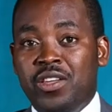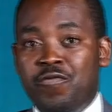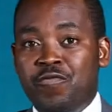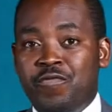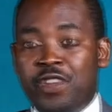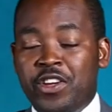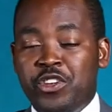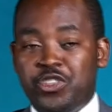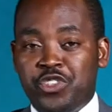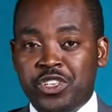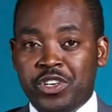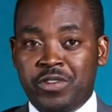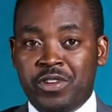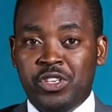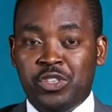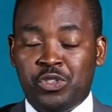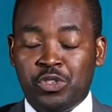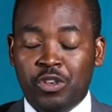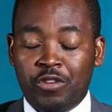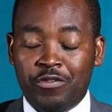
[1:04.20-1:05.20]
in this
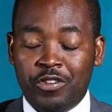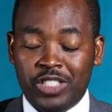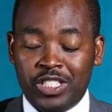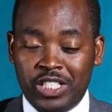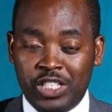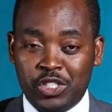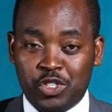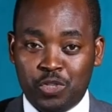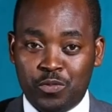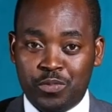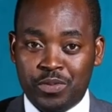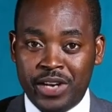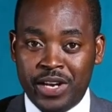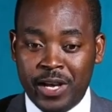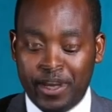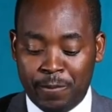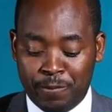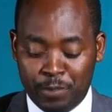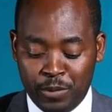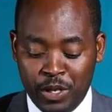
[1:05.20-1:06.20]
series of 40 Days of
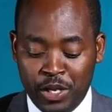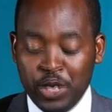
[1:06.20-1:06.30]
Prayer,